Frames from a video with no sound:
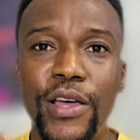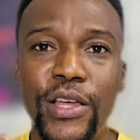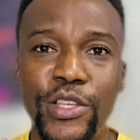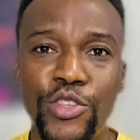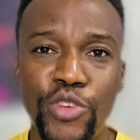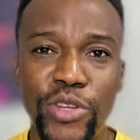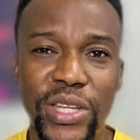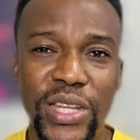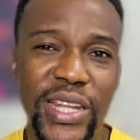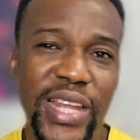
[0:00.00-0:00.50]

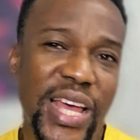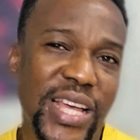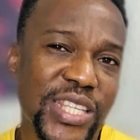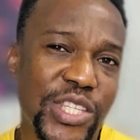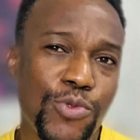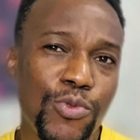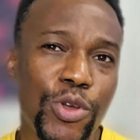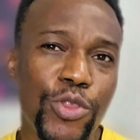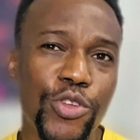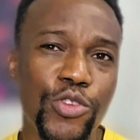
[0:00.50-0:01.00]
So the next
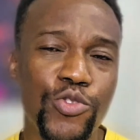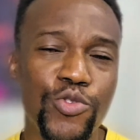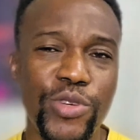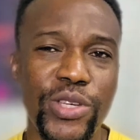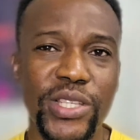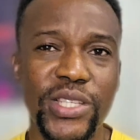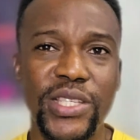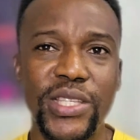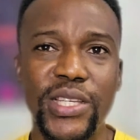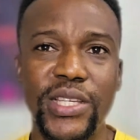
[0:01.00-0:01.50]
thing you want to do
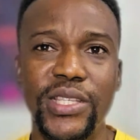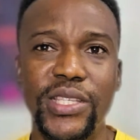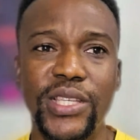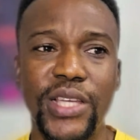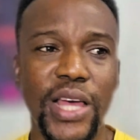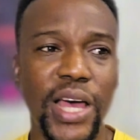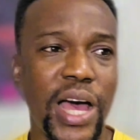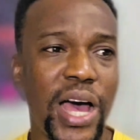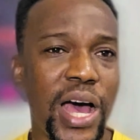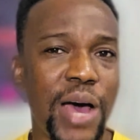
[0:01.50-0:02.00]
is
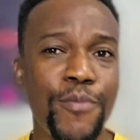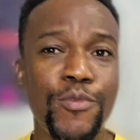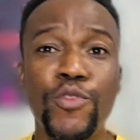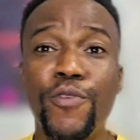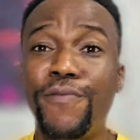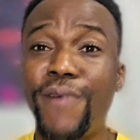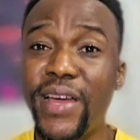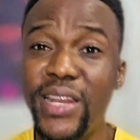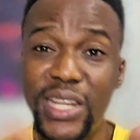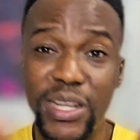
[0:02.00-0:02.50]
this. You
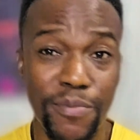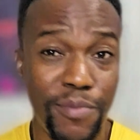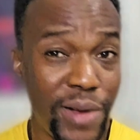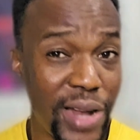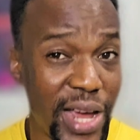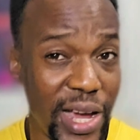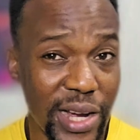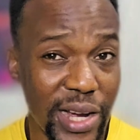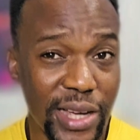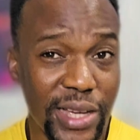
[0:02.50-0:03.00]
find it
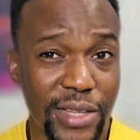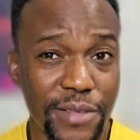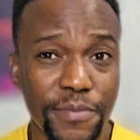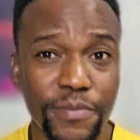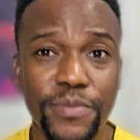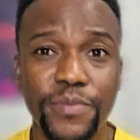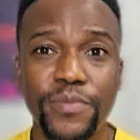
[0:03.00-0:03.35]
blank.